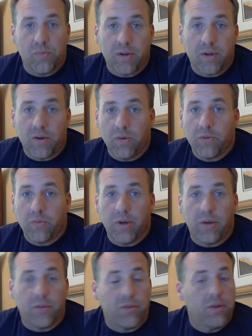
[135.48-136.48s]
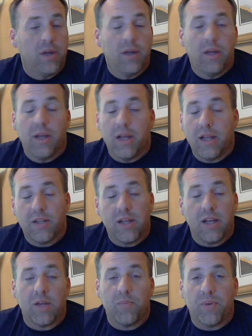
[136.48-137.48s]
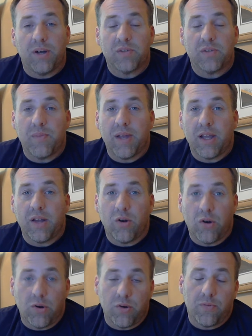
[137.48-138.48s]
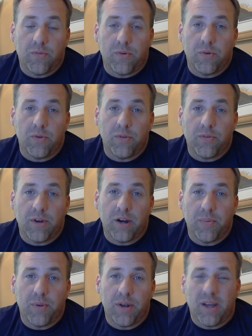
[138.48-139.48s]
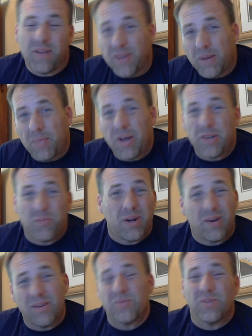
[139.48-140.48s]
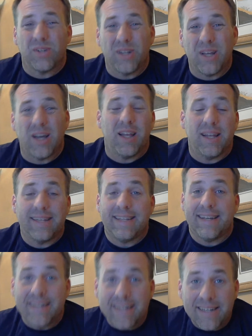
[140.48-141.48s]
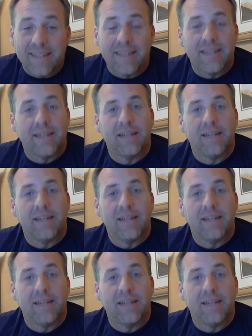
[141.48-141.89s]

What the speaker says: my Coles Wealth. It could possibly make it harder for the fire to put out. 5 miles per hour is really not a ton.